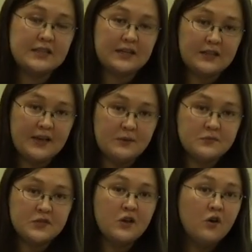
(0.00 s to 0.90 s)
in the
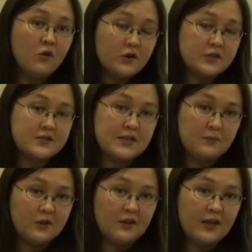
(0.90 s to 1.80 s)
claims or the
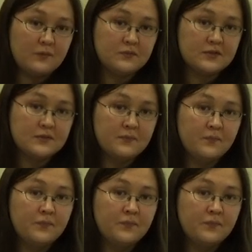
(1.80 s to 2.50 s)
subclaims.